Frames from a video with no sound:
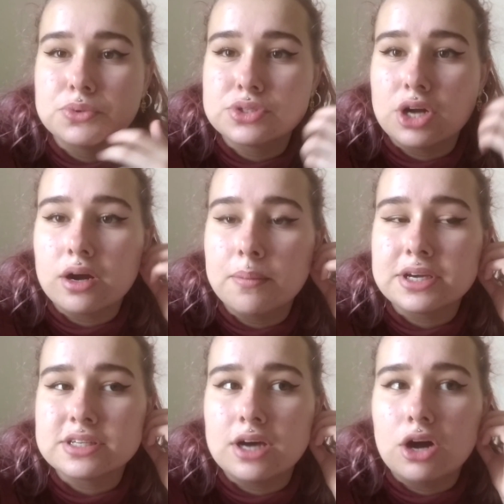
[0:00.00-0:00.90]
start coming
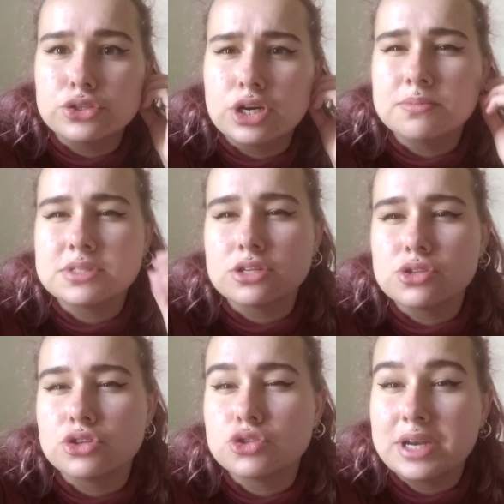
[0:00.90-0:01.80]
because our term starts
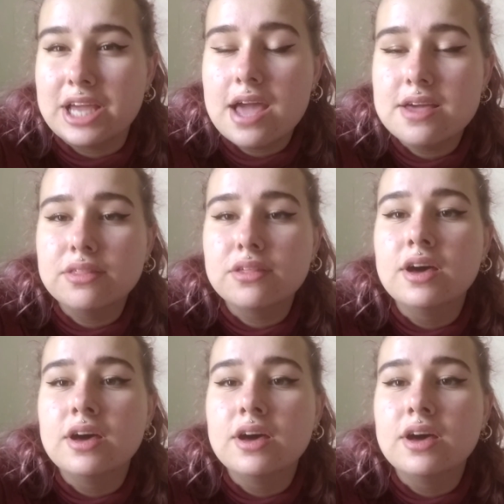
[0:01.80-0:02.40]
on the 28th.